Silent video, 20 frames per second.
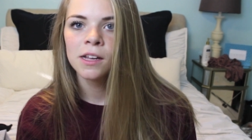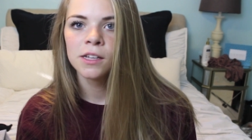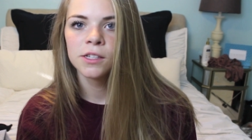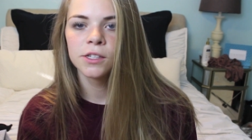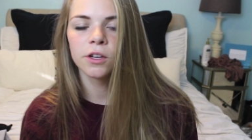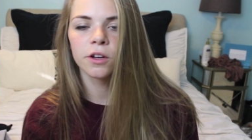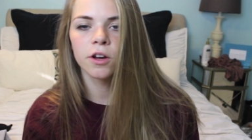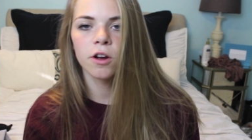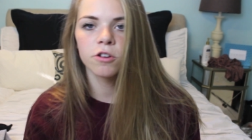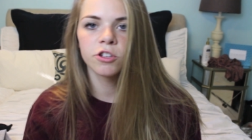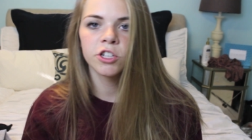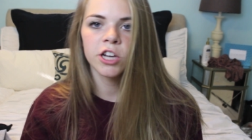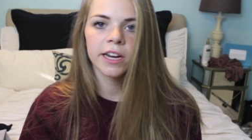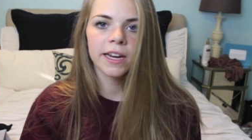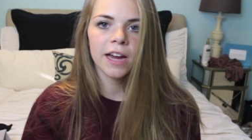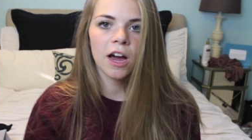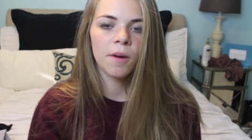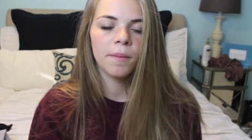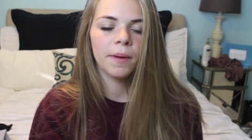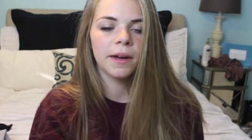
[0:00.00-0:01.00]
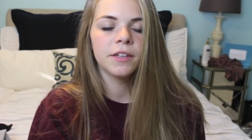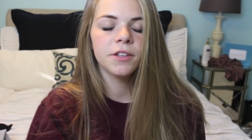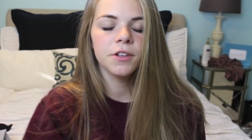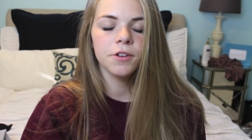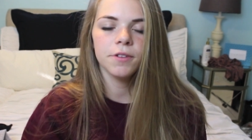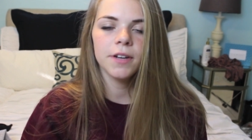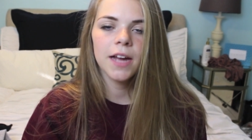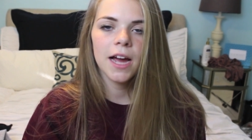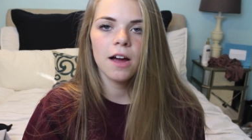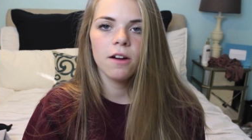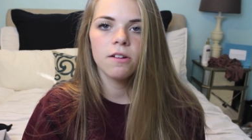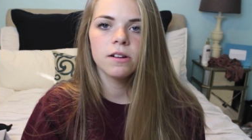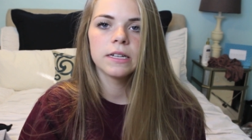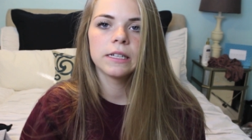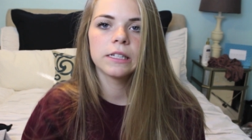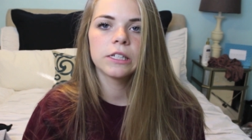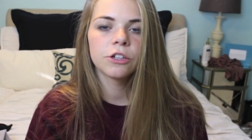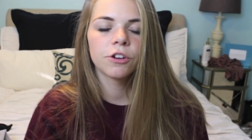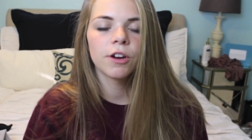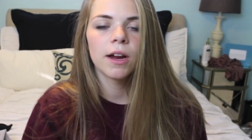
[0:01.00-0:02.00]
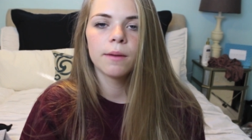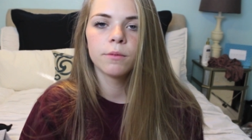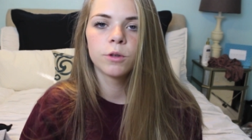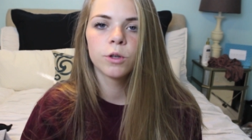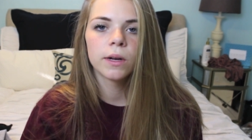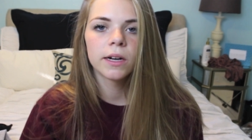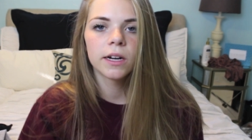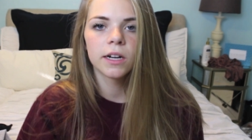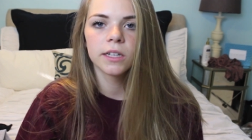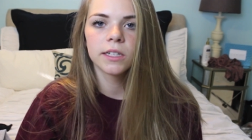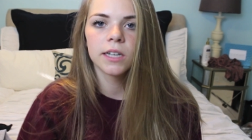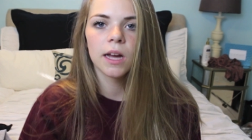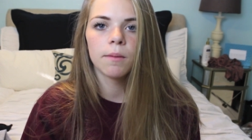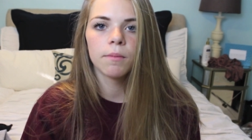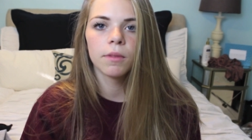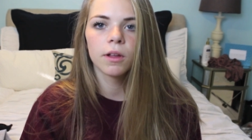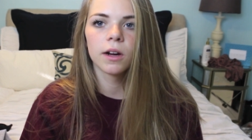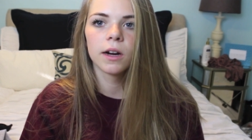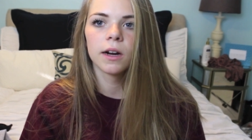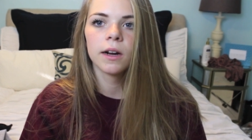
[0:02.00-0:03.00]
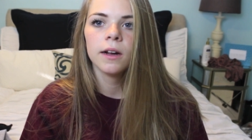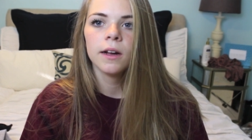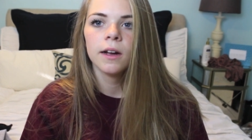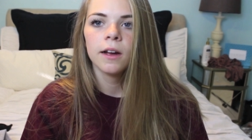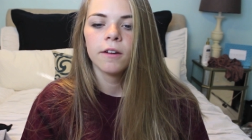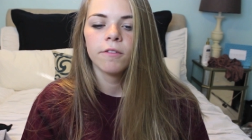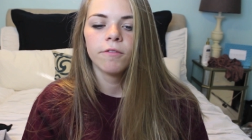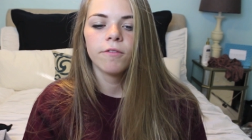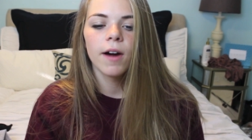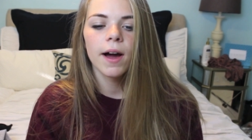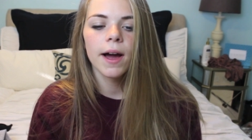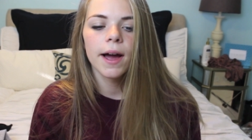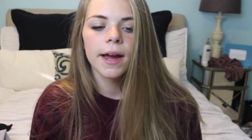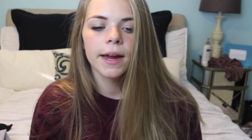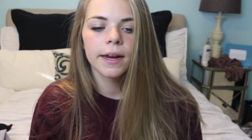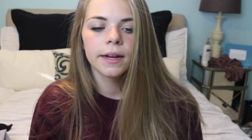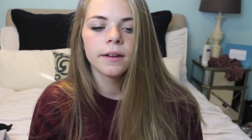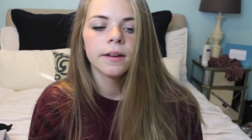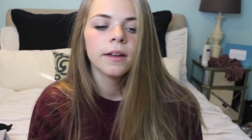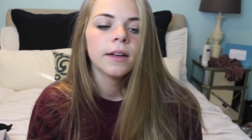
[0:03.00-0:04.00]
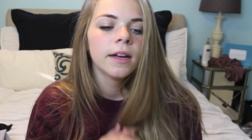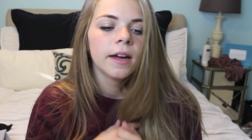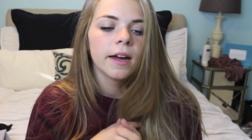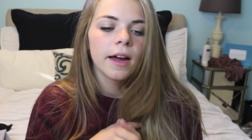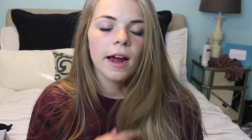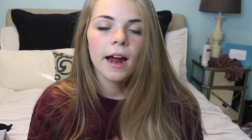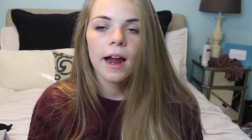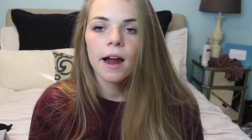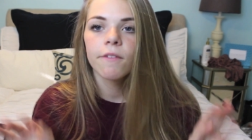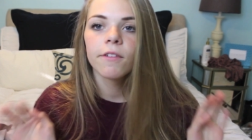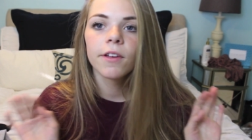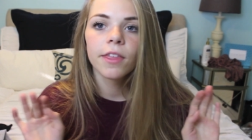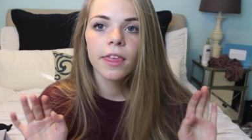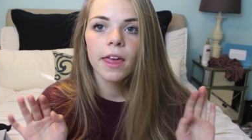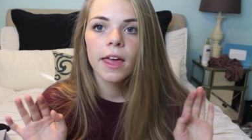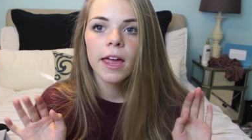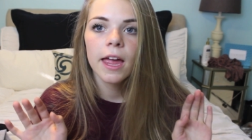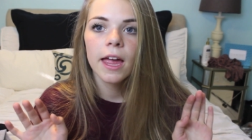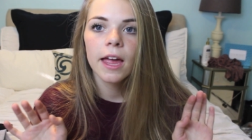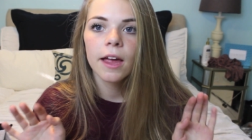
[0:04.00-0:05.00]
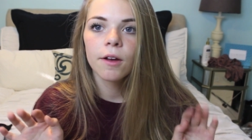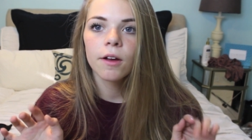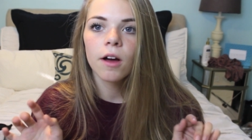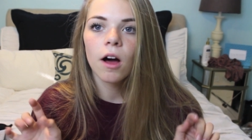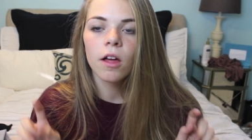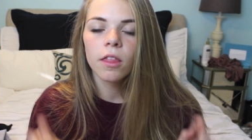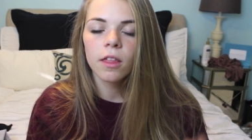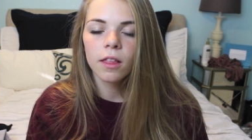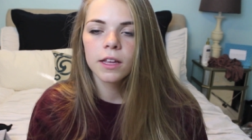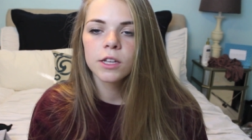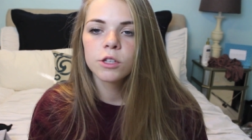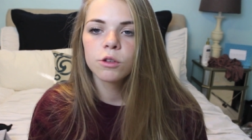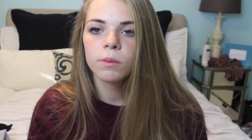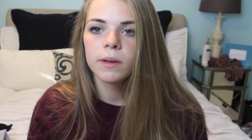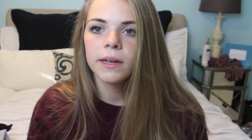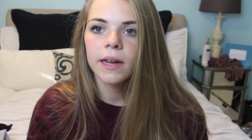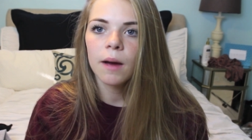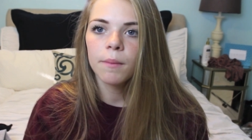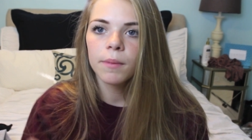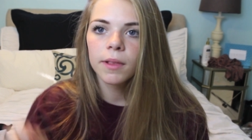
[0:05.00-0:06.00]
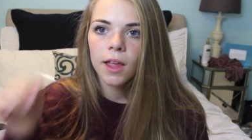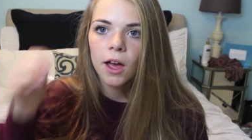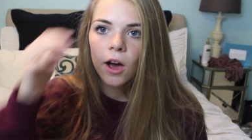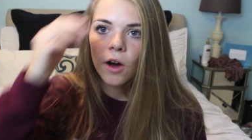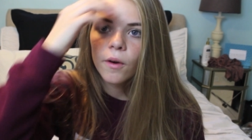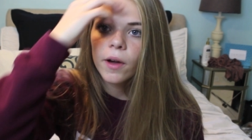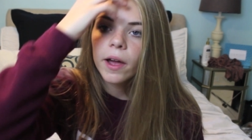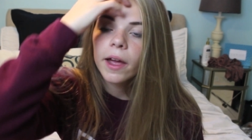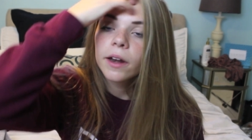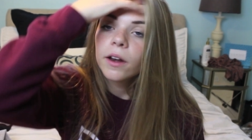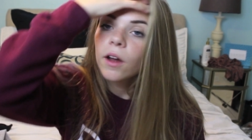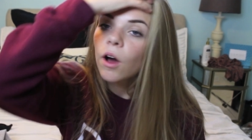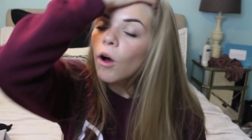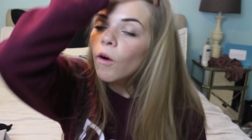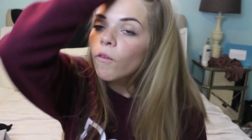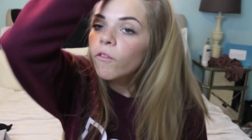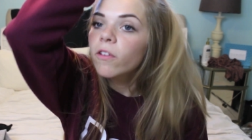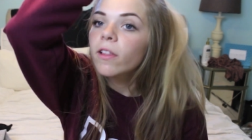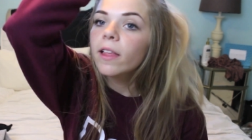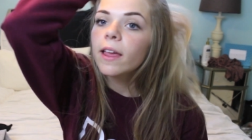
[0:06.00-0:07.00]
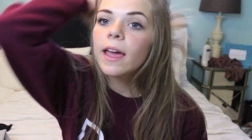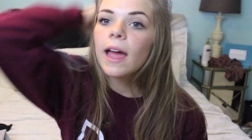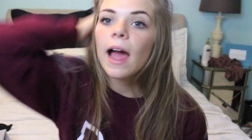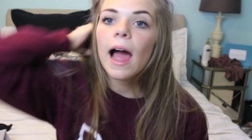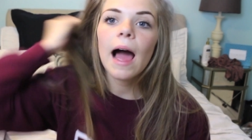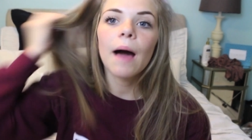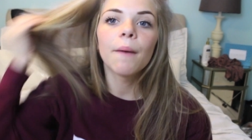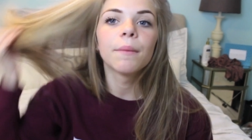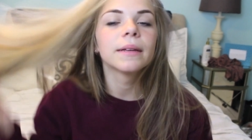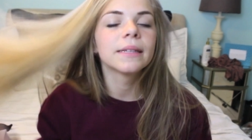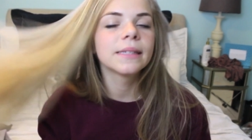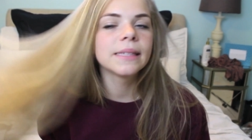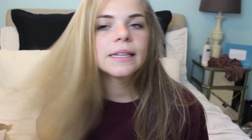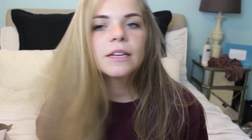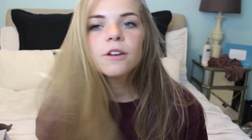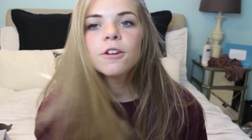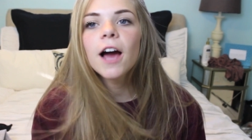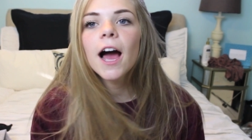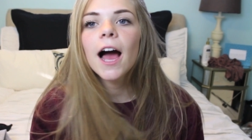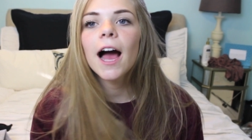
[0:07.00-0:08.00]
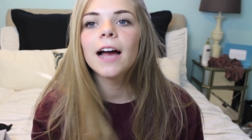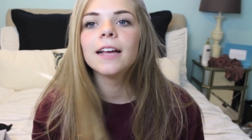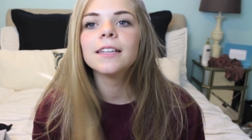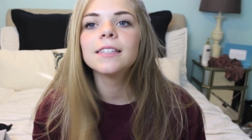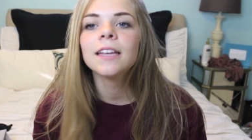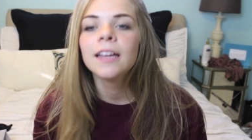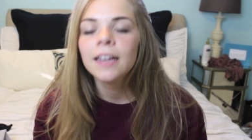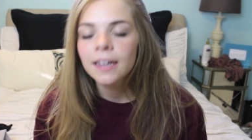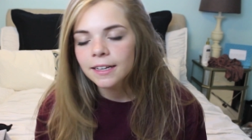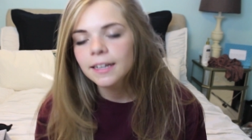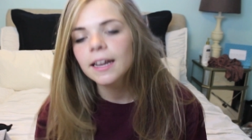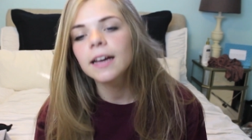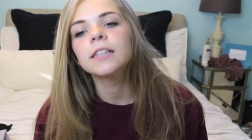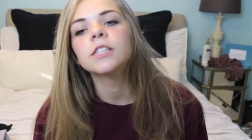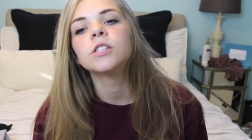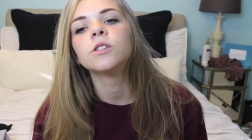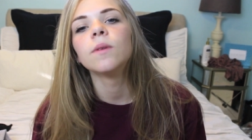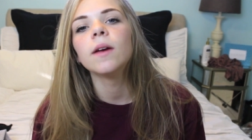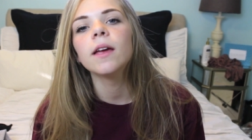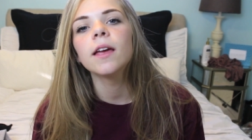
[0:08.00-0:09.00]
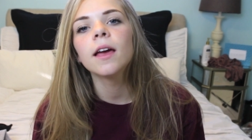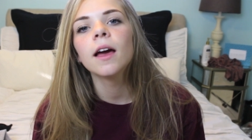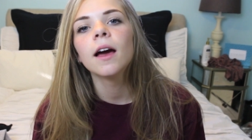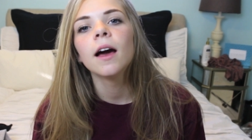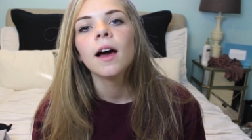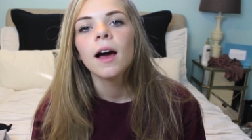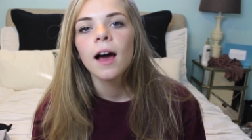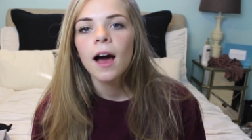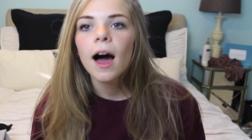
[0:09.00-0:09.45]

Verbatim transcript: So go check out my You Now, Instagram, Twitter, Tumblr, Vine, everything. All the links will be down below, and hopefully I will see you guys next week.